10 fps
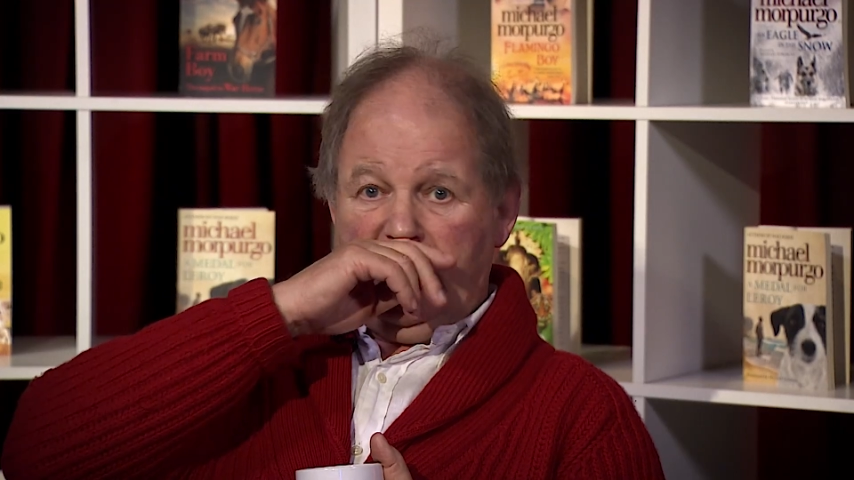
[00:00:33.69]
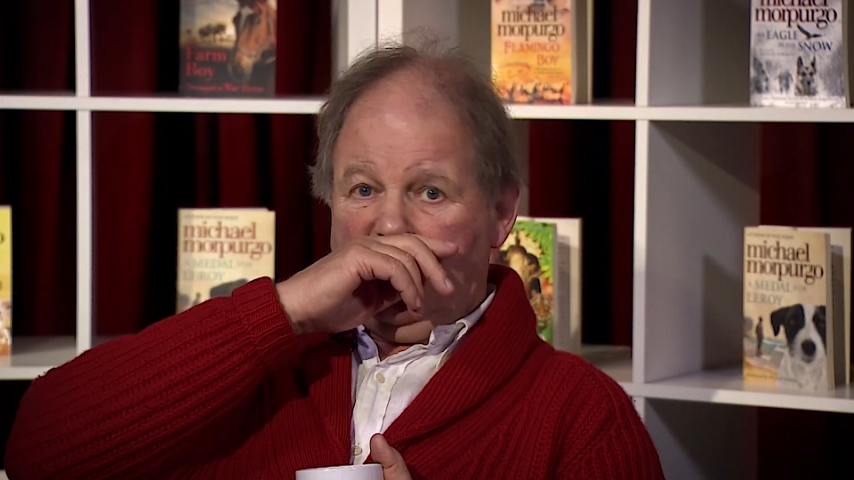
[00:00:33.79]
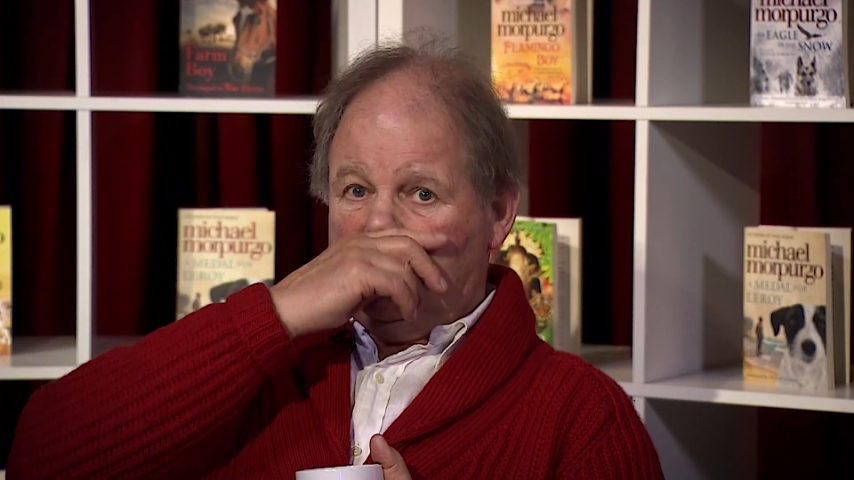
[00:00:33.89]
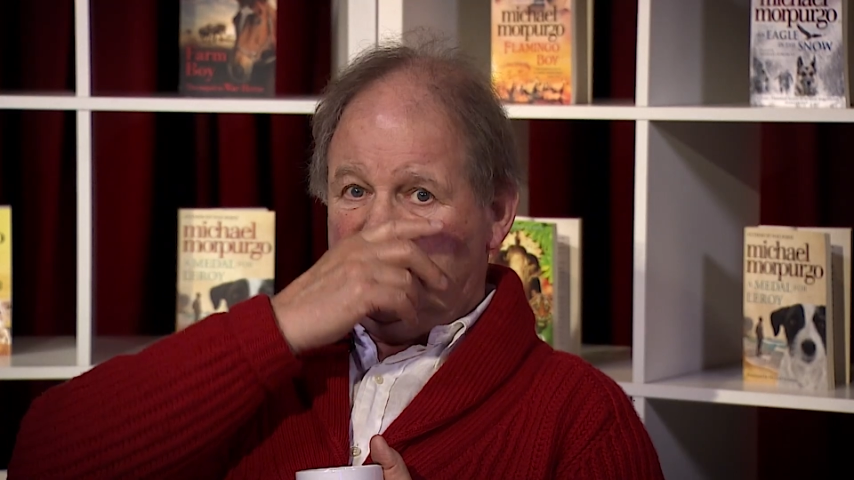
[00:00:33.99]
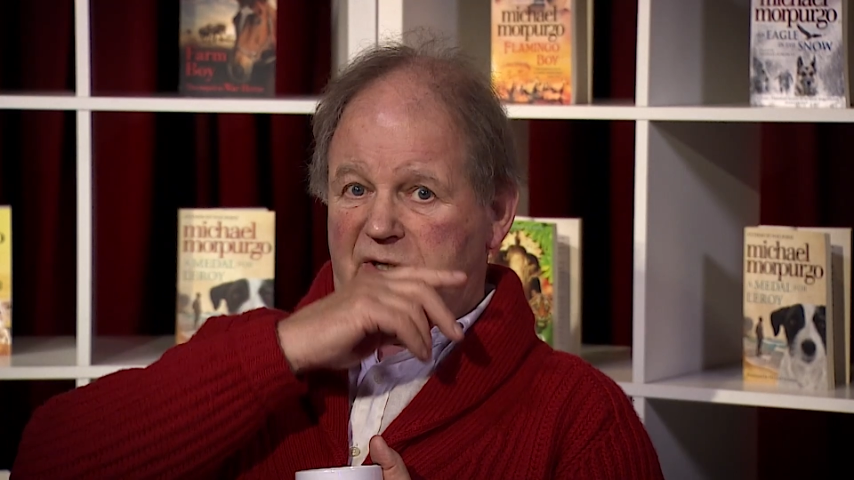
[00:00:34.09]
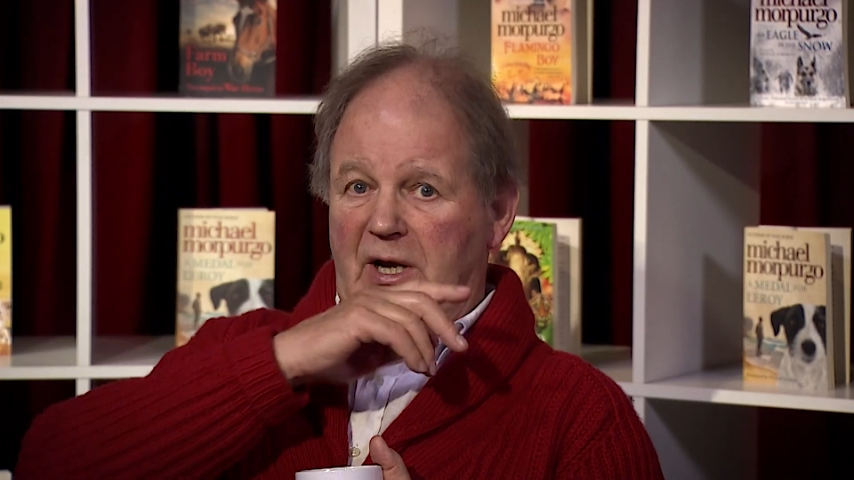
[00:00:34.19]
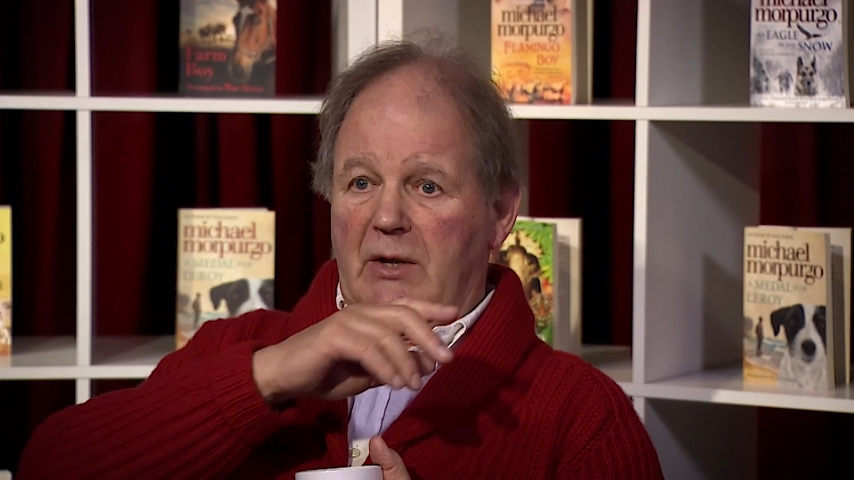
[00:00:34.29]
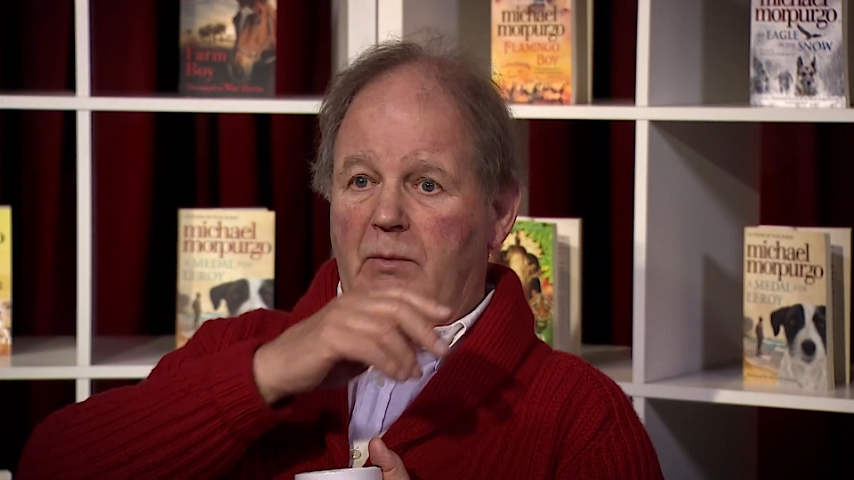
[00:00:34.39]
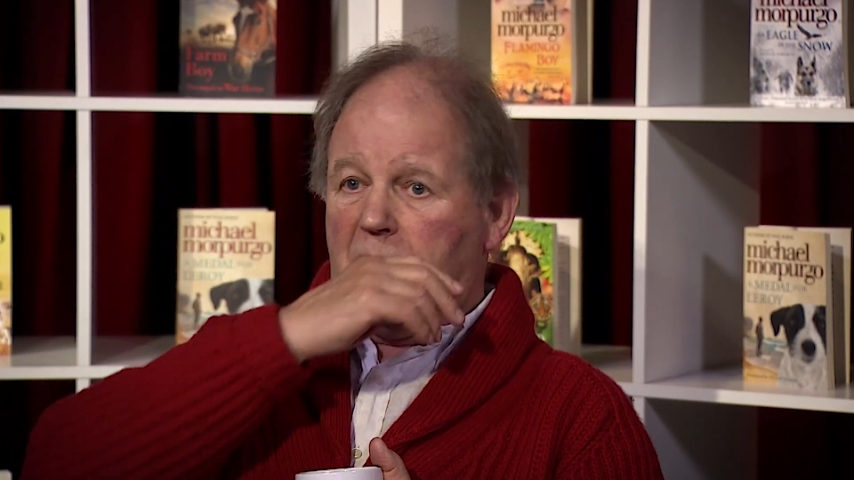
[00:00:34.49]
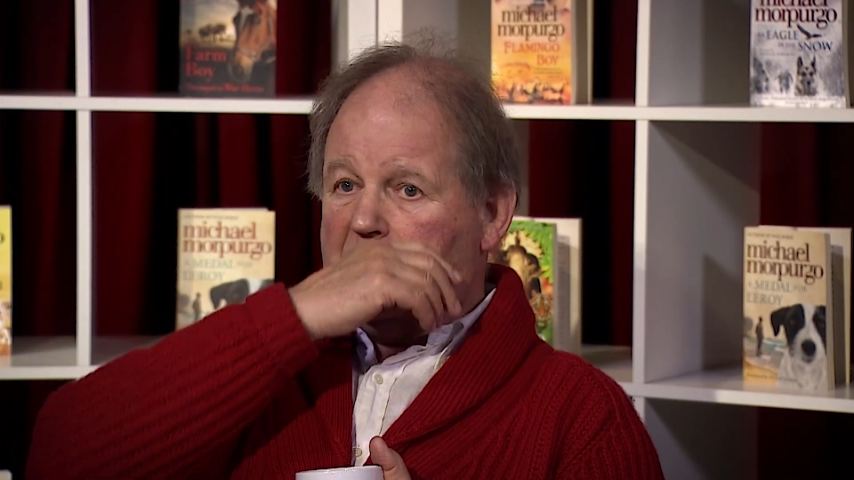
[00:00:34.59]
right towards the end of
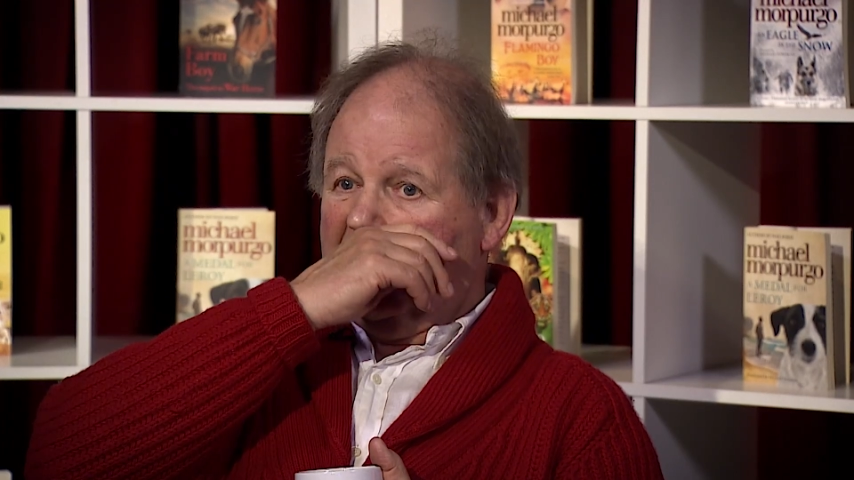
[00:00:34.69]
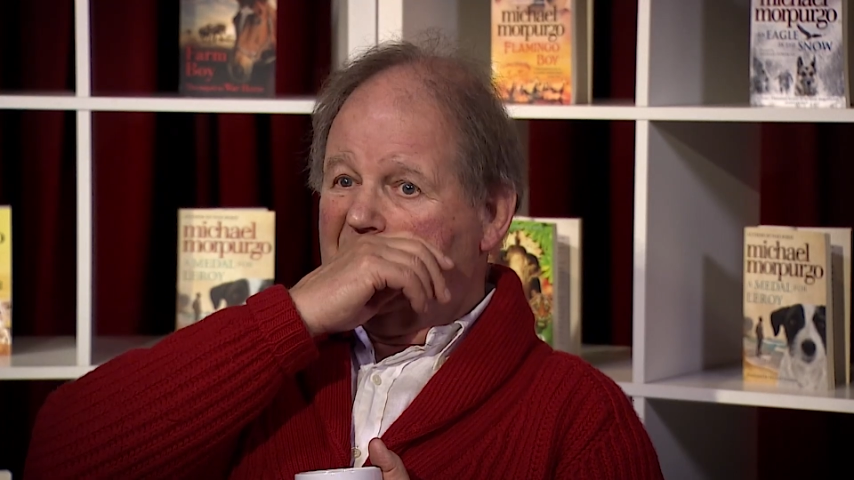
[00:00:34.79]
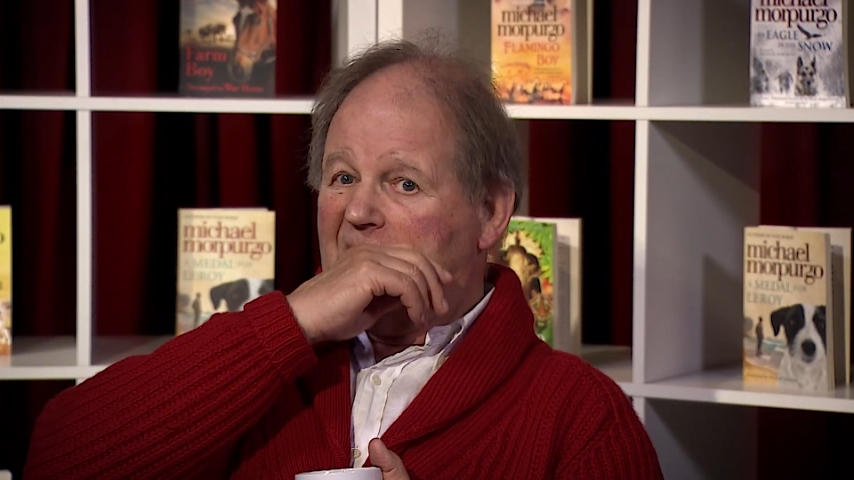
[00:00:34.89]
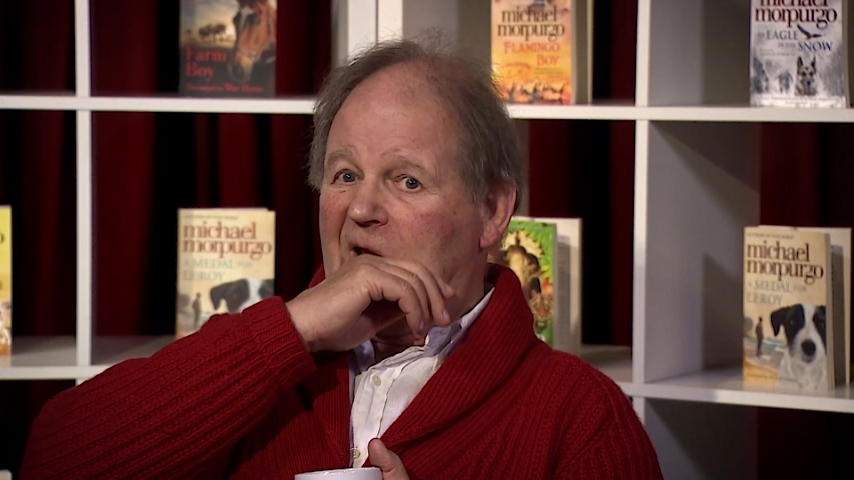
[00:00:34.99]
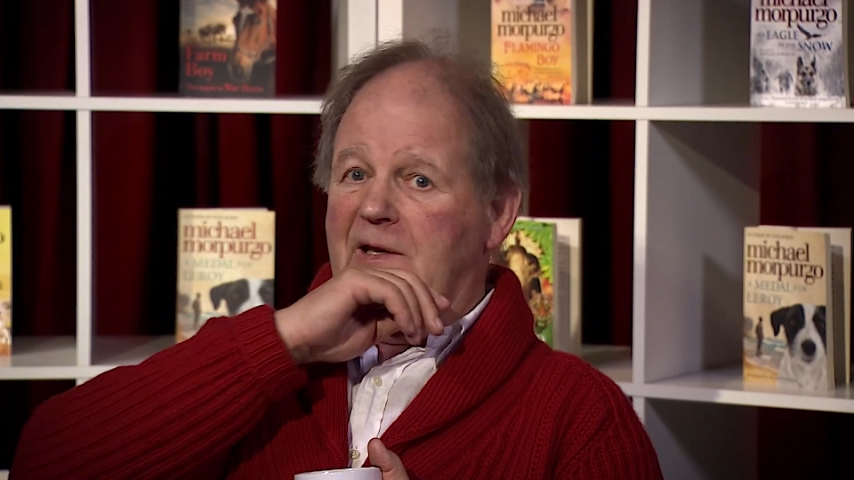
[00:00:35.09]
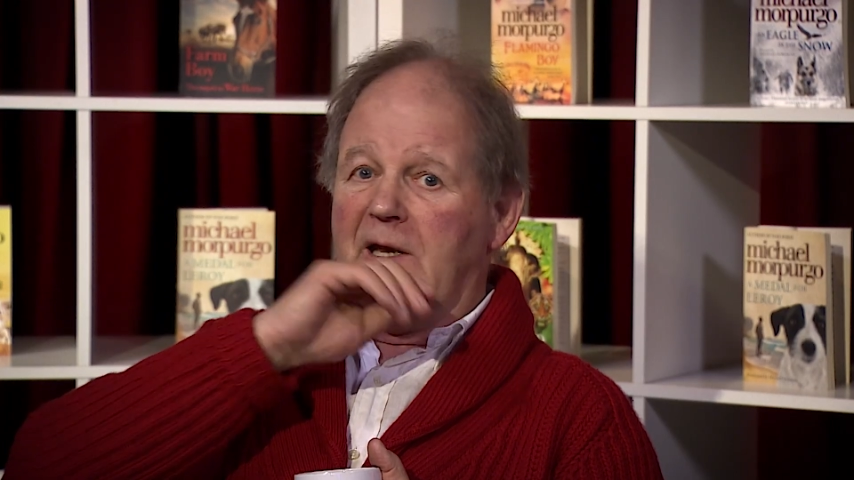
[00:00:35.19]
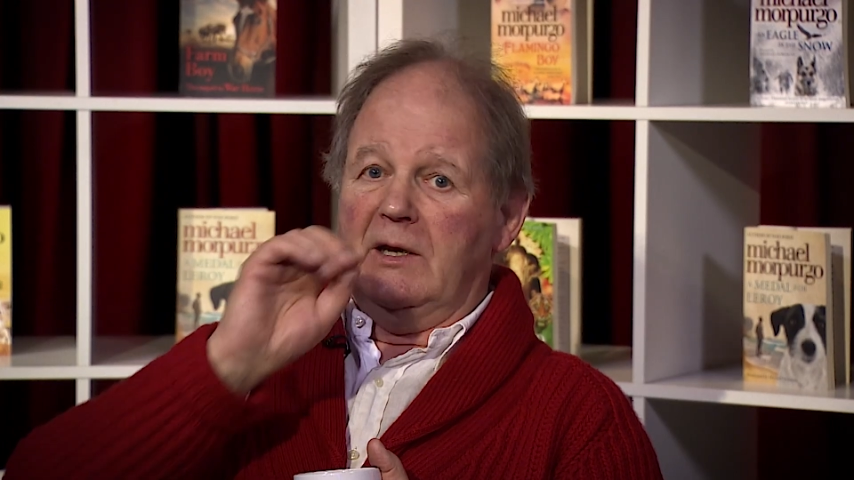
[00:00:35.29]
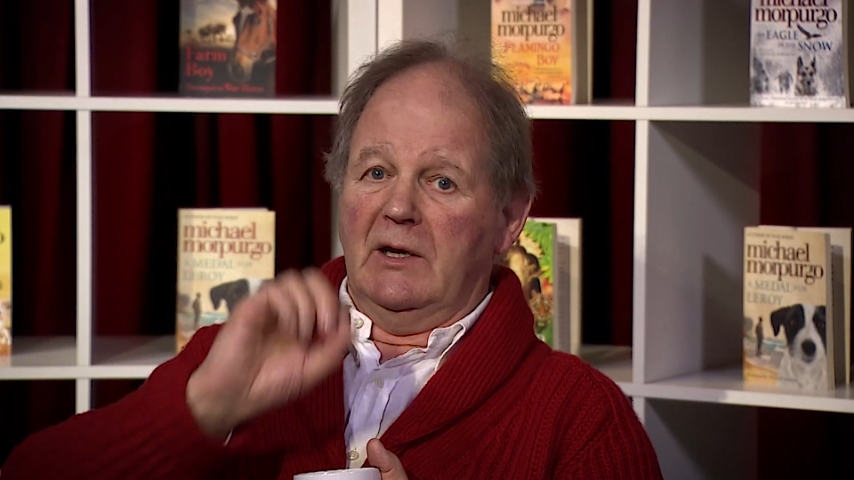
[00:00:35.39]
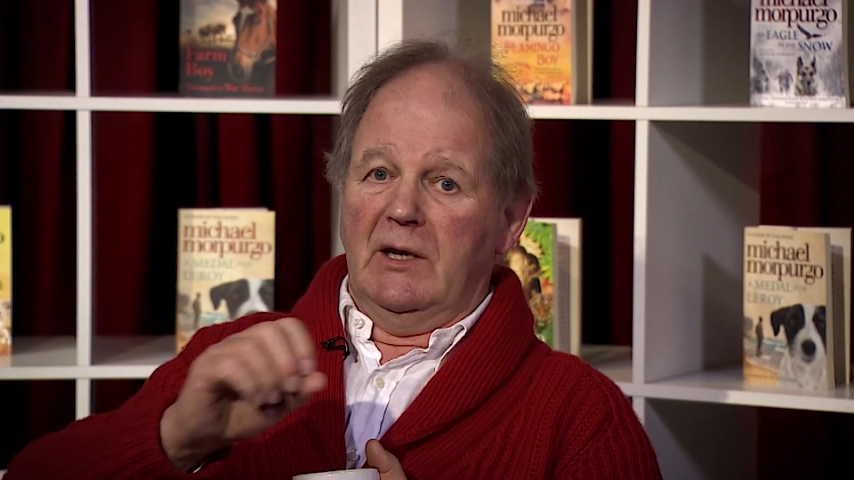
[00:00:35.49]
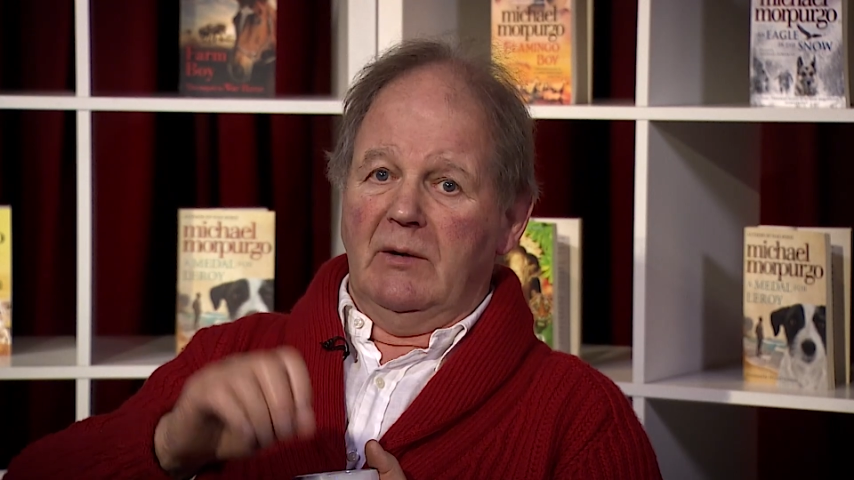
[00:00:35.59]
the war in
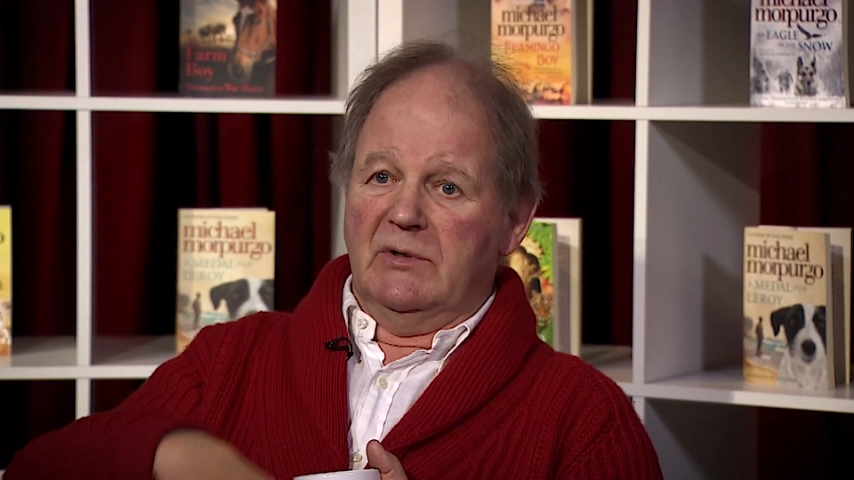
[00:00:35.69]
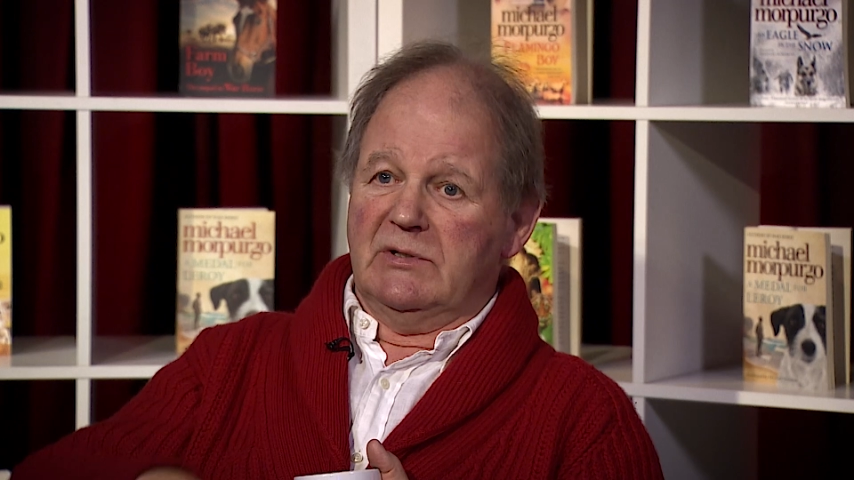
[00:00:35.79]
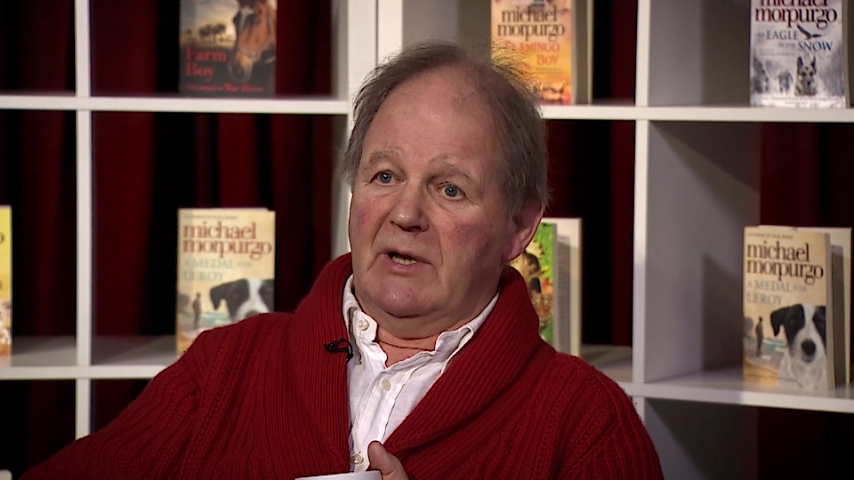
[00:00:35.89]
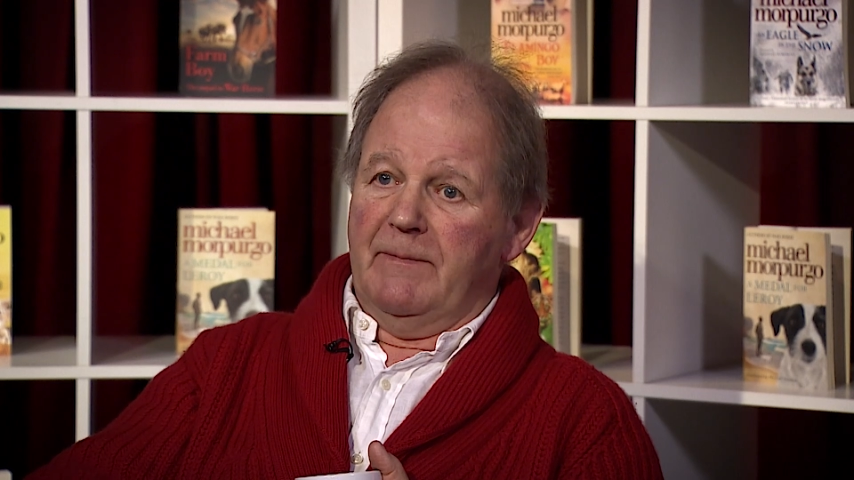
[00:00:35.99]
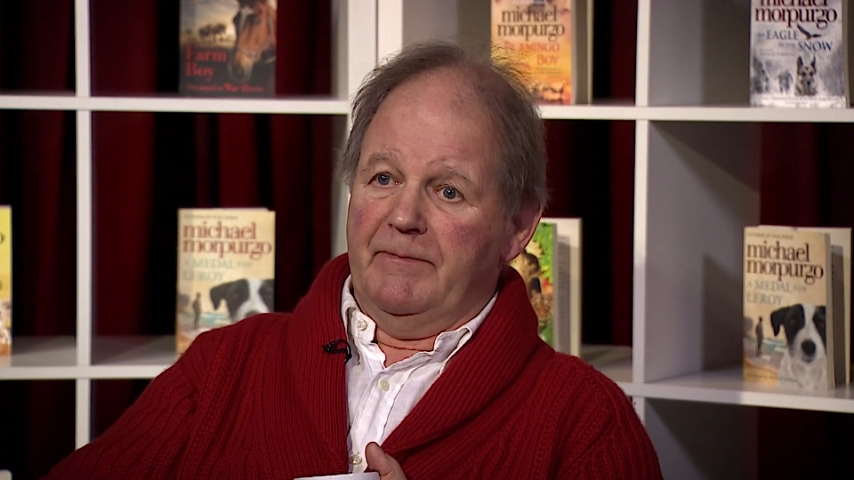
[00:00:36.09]
1918, and he was